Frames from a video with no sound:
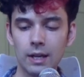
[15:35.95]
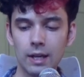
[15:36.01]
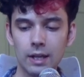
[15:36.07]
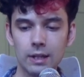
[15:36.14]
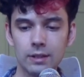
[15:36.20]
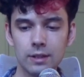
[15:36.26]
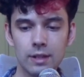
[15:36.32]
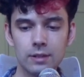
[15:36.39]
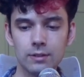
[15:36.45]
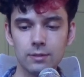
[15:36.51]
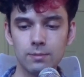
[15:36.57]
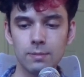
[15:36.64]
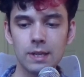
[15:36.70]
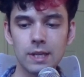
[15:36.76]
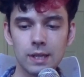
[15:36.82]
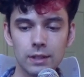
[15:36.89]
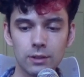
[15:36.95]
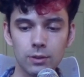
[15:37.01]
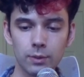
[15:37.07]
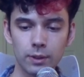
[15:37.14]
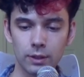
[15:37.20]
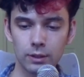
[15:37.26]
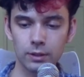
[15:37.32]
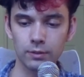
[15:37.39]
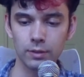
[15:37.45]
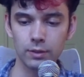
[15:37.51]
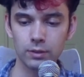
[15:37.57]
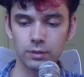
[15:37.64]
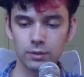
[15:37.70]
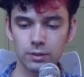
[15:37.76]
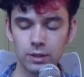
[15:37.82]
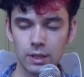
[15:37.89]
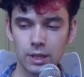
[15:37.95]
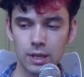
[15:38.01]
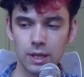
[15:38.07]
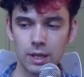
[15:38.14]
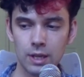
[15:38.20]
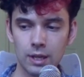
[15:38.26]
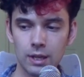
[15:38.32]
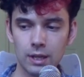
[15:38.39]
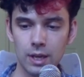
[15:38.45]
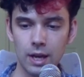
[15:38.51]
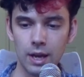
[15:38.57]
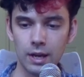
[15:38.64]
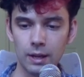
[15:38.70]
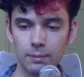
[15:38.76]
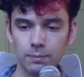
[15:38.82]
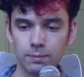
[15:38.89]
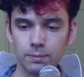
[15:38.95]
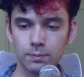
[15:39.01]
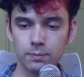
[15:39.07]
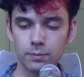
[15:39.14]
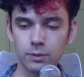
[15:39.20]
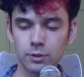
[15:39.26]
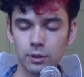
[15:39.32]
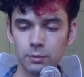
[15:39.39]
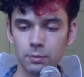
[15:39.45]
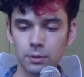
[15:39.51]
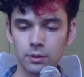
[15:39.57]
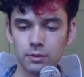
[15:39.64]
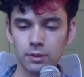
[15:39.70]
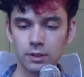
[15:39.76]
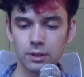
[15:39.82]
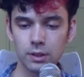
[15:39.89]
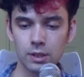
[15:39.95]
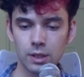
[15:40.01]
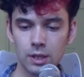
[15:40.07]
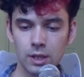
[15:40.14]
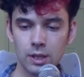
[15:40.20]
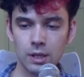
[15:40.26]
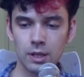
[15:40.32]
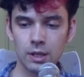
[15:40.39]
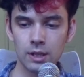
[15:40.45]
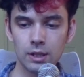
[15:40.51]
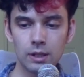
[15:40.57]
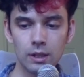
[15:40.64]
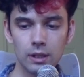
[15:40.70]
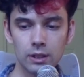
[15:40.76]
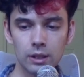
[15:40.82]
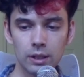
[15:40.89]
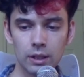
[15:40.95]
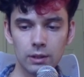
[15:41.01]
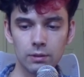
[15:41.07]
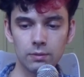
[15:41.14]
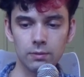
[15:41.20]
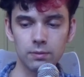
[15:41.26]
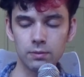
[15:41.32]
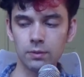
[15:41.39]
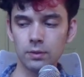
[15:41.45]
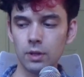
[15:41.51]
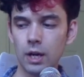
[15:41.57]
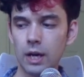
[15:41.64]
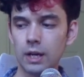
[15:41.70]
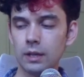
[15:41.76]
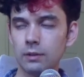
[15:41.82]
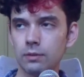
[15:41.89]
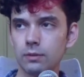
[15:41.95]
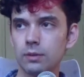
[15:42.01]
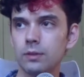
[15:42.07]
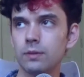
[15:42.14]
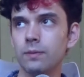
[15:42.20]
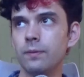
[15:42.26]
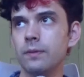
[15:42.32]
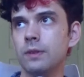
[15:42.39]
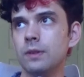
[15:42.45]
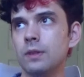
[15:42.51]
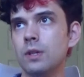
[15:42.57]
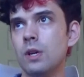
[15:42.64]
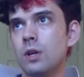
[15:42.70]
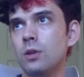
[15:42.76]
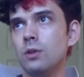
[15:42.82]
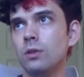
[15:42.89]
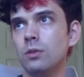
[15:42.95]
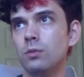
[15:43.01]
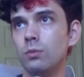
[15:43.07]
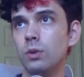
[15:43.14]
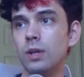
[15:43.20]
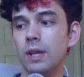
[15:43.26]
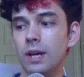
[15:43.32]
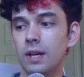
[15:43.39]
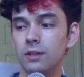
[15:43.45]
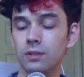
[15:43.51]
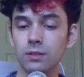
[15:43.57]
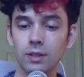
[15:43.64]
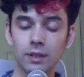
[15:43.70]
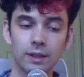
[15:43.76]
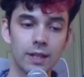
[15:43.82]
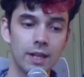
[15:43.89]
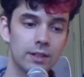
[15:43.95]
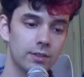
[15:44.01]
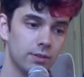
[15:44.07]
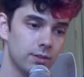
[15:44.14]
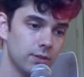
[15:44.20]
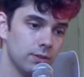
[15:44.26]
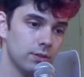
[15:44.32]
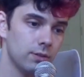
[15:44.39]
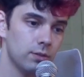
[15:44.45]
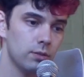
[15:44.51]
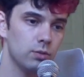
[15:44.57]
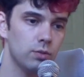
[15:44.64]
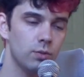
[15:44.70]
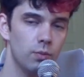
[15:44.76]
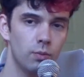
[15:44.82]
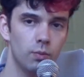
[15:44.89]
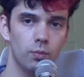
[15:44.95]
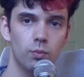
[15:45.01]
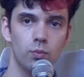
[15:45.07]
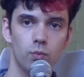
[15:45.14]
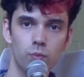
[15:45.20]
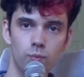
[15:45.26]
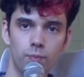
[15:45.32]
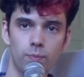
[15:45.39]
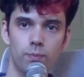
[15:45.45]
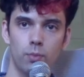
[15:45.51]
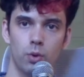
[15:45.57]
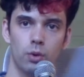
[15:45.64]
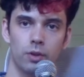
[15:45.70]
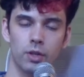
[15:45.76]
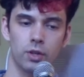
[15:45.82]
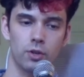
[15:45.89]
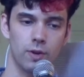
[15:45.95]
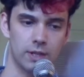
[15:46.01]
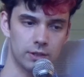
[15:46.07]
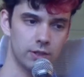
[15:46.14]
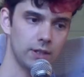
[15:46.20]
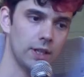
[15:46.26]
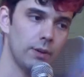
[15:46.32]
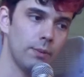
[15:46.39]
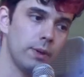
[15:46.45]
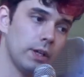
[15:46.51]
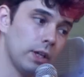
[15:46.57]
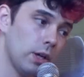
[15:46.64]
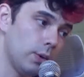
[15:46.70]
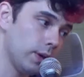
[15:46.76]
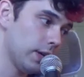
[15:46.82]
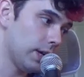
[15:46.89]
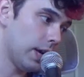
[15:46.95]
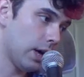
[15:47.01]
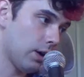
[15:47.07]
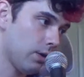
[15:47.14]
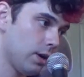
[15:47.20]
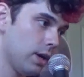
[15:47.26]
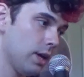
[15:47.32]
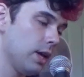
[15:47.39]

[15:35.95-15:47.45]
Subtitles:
It's me doing all of this, and I'm still a person, and I think I realized that that's more the direction that I want to go in now,